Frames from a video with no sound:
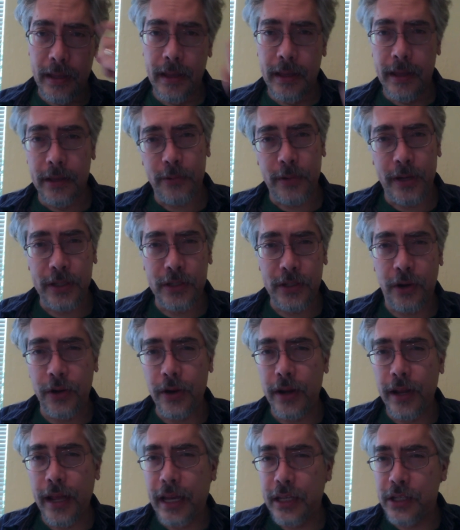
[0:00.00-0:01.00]
So when I
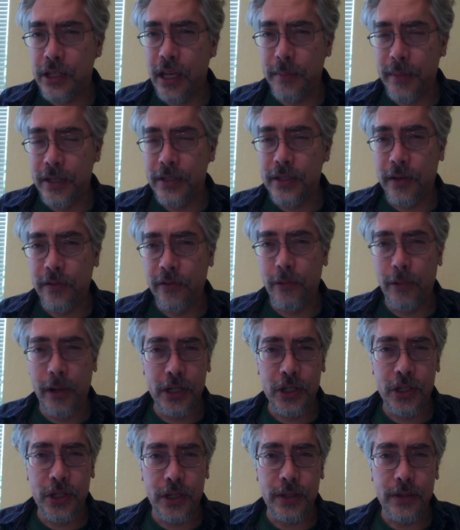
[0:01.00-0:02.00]
started asking myself
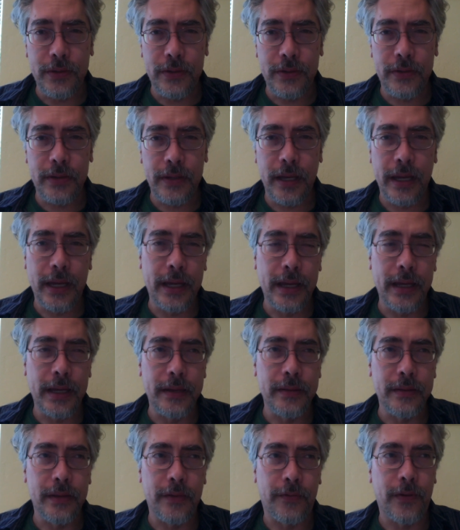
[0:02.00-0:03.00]
questions,
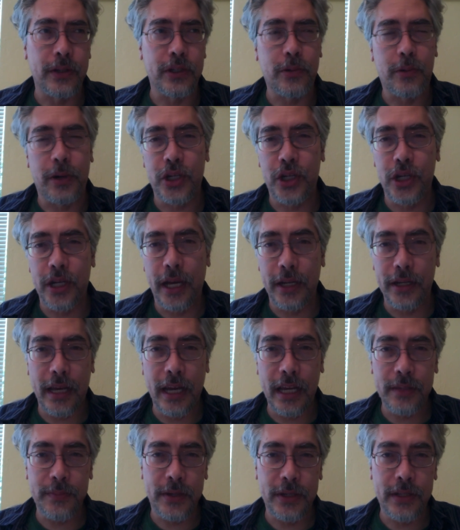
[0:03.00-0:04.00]
and the first question I had to
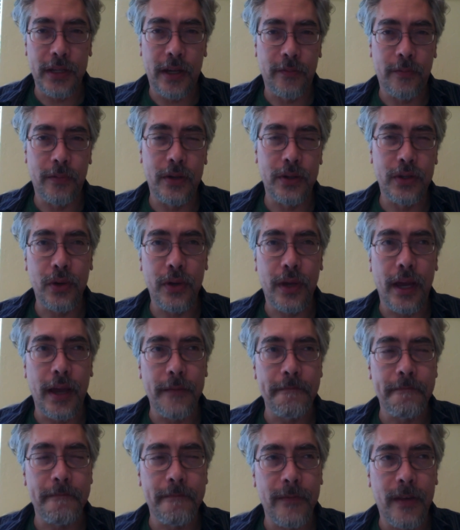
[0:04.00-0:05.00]
ask myself was,
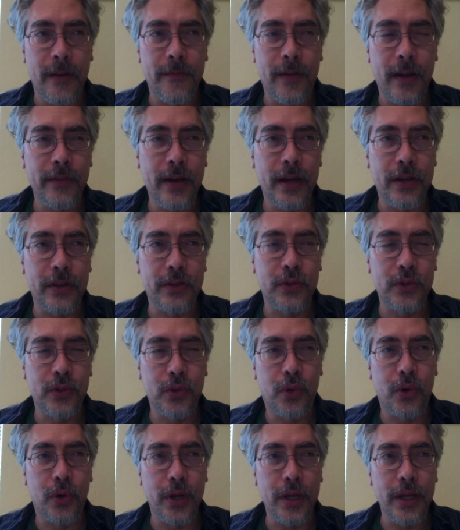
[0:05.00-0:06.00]
okay, if I've got a
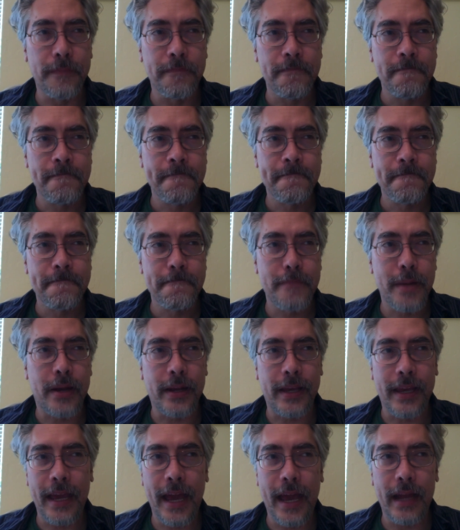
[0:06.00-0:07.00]
story about
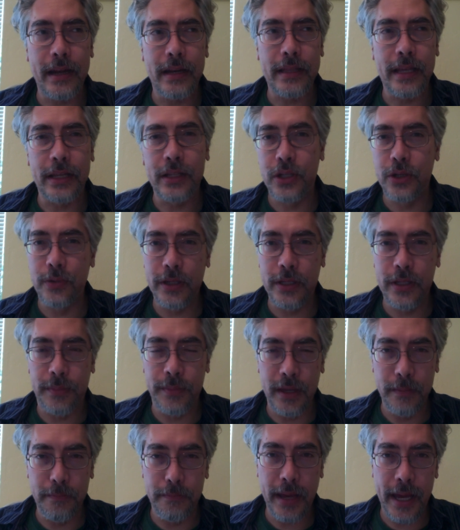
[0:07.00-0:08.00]
a cat that's doing
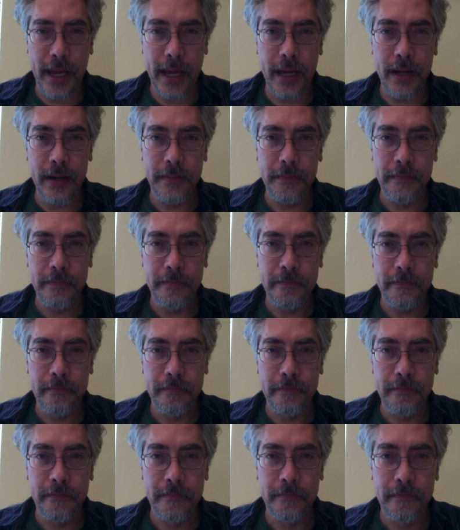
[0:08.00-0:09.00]
something bad,
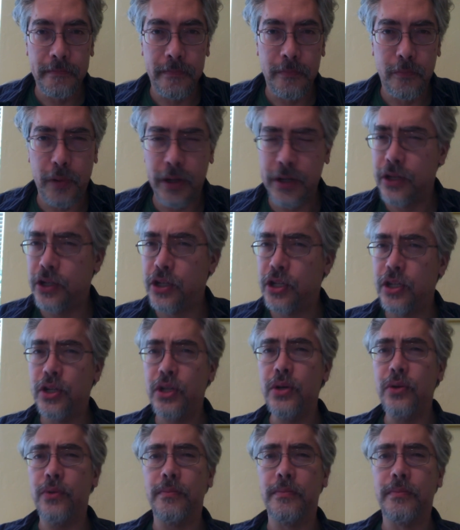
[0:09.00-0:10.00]
what did she
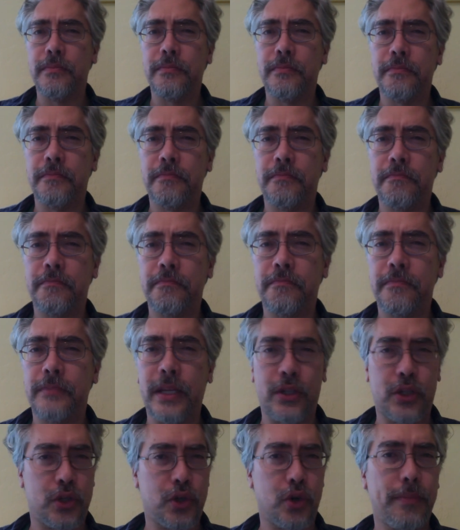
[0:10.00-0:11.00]
do
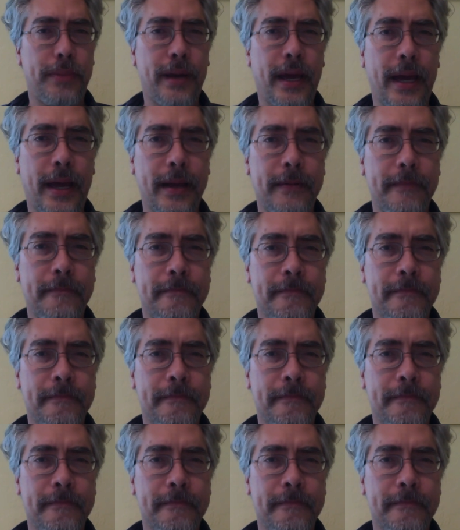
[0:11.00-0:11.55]
that's so bad?